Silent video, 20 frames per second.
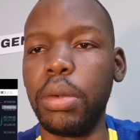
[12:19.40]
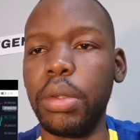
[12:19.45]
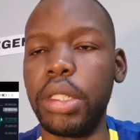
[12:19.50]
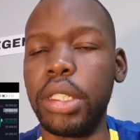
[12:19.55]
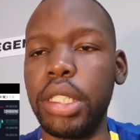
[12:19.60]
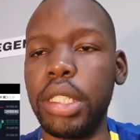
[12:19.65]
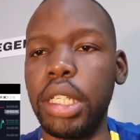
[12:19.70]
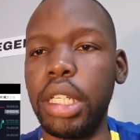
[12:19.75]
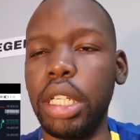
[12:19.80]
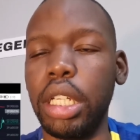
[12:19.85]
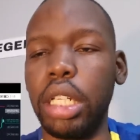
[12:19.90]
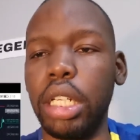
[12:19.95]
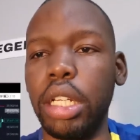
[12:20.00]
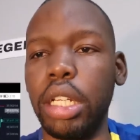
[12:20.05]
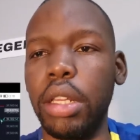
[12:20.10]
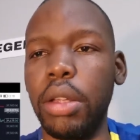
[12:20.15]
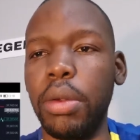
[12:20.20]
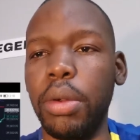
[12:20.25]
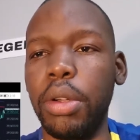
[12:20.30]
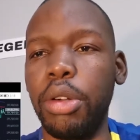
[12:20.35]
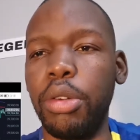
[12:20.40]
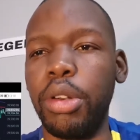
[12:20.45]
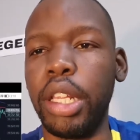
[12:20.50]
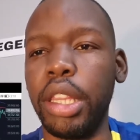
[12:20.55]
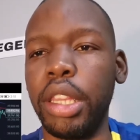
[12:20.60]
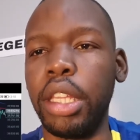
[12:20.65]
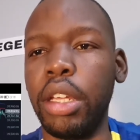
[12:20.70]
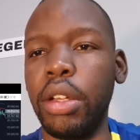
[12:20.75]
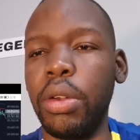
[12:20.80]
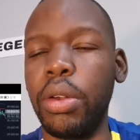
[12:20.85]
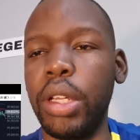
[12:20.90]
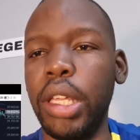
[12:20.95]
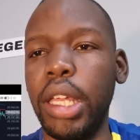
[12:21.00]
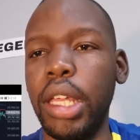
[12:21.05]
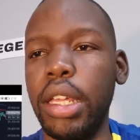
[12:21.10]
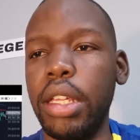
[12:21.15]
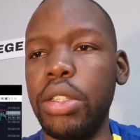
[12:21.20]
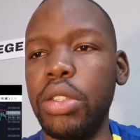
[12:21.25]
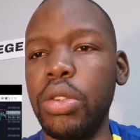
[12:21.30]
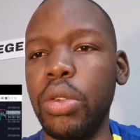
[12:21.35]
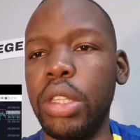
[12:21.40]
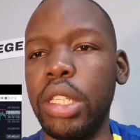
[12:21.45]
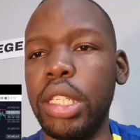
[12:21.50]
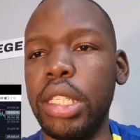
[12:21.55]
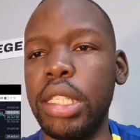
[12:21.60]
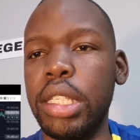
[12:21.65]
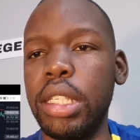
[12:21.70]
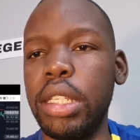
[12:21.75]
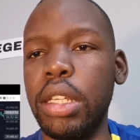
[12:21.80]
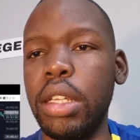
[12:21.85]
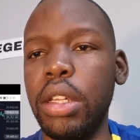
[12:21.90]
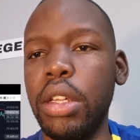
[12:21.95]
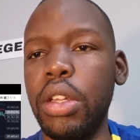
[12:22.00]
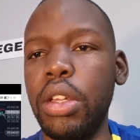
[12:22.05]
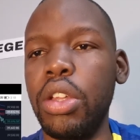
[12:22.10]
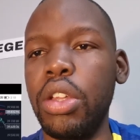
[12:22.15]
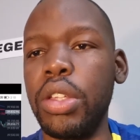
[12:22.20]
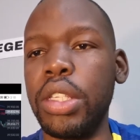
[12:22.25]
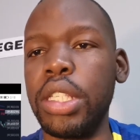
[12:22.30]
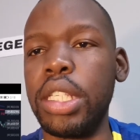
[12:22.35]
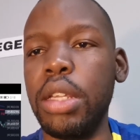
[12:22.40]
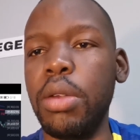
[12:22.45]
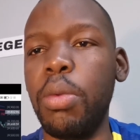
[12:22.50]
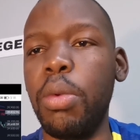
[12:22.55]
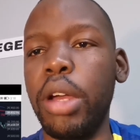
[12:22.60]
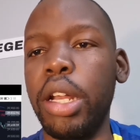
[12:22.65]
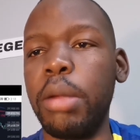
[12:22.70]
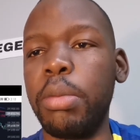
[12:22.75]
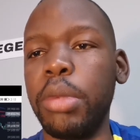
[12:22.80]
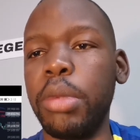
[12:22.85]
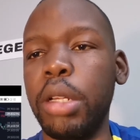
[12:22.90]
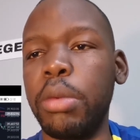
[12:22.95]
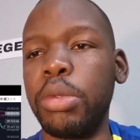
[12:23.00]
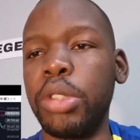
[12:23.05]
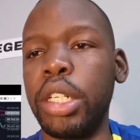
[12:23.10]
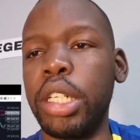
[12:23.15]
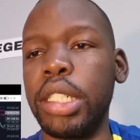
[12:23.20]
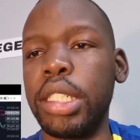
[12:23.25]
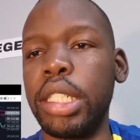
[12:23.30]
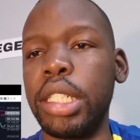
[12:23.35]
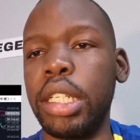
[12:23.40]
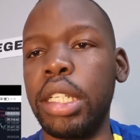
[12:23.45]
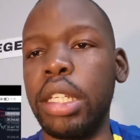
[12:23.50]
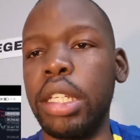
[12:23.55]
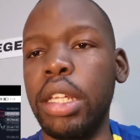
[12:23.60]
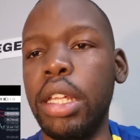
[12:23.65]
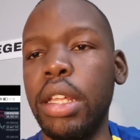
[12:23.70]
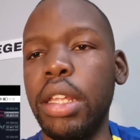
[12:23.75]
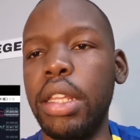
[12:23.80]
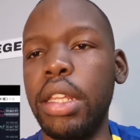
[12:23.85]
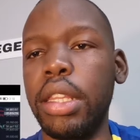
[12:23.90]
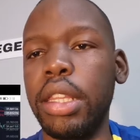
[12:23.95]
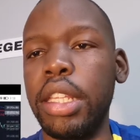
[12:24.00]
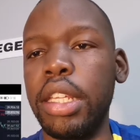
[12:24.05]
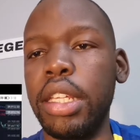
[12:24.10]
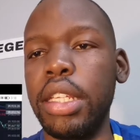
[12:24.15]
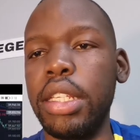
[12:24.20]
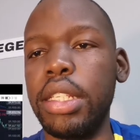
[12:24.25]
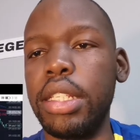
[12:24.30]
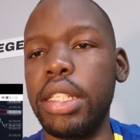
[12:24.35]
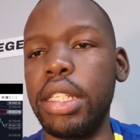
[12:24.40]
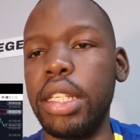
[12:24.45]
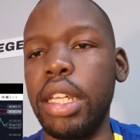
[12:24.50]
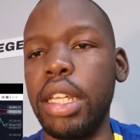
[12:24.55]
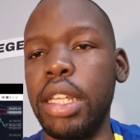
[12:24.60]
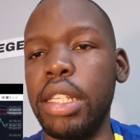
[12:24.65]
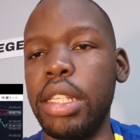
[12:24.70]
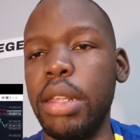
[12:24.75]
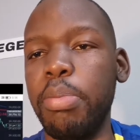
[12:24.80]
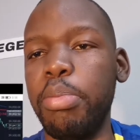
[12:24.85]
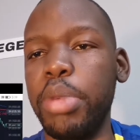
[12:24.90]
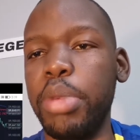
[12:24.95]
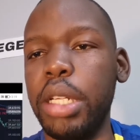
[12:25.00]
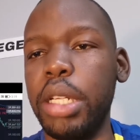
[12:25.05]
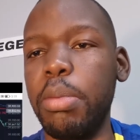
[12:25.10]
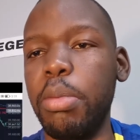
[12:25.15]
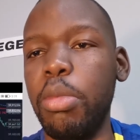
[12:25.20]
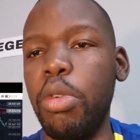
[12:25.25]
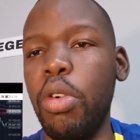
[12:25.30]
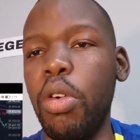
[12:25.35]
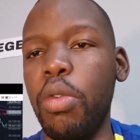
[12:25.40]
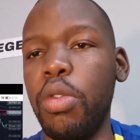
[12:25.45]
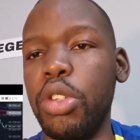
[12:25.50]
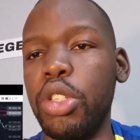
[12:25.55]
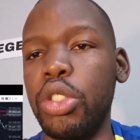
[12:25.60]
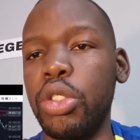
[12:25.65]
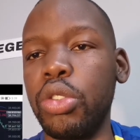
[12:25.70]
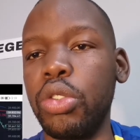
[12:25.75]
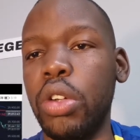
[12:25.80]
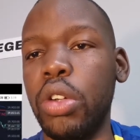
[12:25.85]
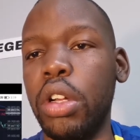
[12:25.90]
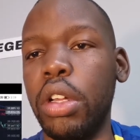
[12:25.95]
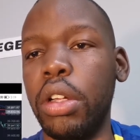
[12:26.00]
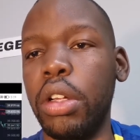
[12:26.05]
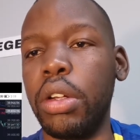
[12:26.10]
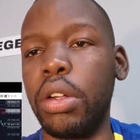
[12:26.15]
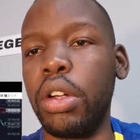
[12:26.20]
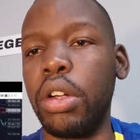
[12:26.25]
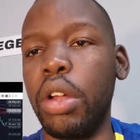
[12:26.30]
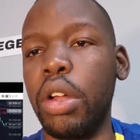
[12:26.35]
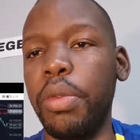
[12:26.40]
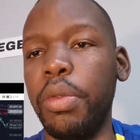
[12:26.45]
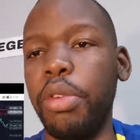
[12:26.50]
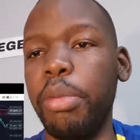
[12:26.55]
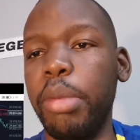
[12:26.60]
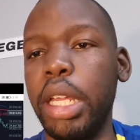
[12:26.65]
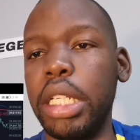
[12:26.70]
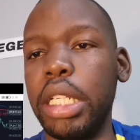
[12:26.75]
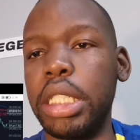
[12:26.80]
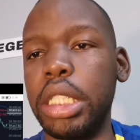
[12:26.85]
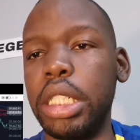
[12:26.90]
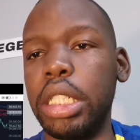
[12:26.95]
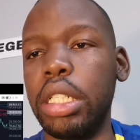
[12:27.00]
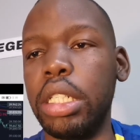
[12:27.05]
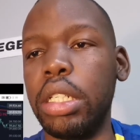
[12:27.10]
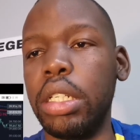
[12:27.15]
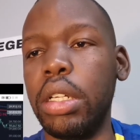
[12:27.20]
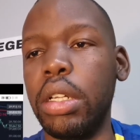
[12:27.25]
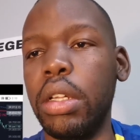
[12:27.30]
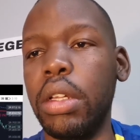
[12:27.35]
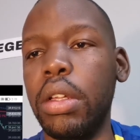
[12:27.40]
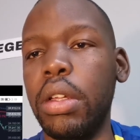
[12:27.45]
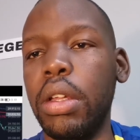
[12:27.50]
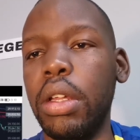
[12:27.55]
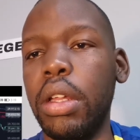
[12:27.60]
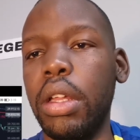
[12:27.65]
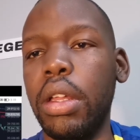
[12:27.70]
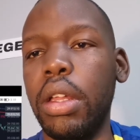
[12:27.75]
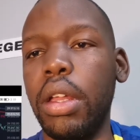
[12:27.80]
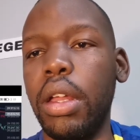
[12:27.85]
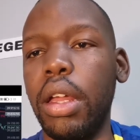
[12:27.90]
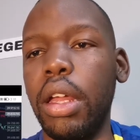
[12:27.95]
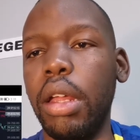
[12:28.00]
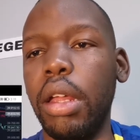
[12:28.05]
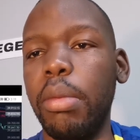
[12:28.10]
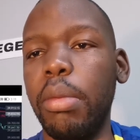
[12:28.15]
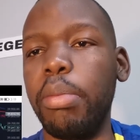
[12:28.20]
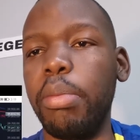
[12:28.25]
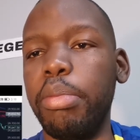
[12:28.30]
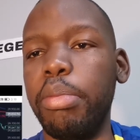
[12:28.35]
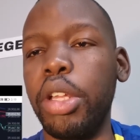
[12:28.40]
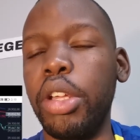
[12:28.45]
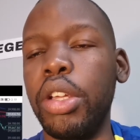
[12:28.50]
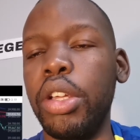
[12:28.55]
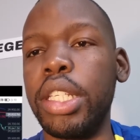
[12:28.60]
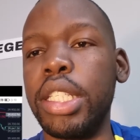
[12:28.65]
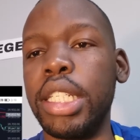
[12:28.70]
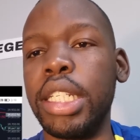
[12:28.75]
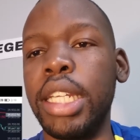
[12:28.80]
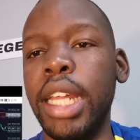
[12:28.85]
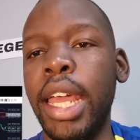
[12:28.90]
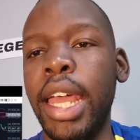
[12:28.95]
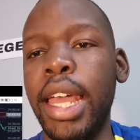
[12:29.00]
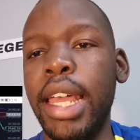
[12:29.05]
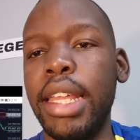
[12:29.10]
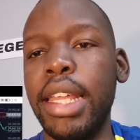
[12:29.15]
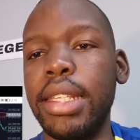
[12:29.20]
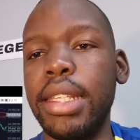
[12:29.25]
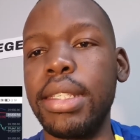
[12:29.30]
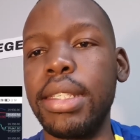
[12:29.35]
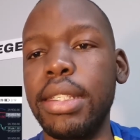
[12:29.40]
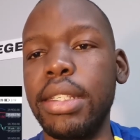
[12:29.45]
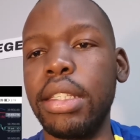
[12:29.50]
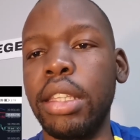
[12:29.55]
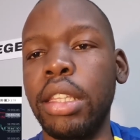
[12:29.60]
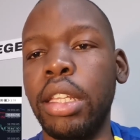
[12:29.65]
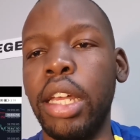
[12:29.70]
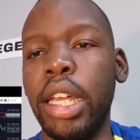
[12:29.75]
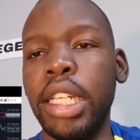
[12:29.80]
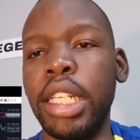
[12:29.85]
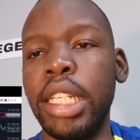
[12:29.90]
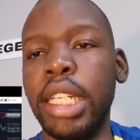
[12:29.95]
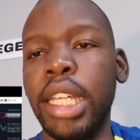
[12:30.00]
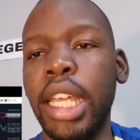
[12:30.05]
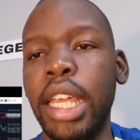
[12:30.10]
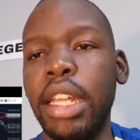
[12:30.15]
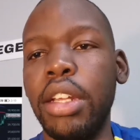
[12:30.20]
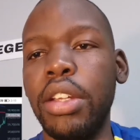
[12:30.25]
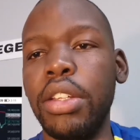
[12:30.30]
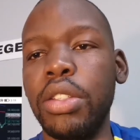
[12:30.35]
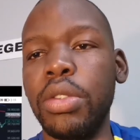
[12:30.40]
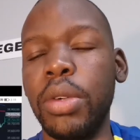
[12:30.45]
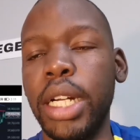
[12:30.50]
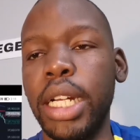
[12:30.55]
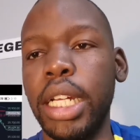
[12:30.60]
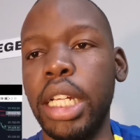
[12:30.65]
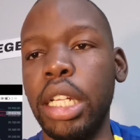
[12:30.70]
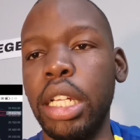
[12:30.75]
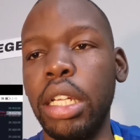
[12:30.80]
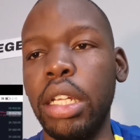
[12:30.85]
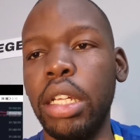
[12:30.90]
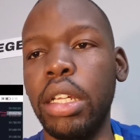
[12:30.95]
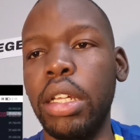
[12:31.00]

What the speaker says: We're seeing another one right there. Okay, so this, you see what I'm trying to say? This is a bit more of a stronger confirmation because it has the indicators, right?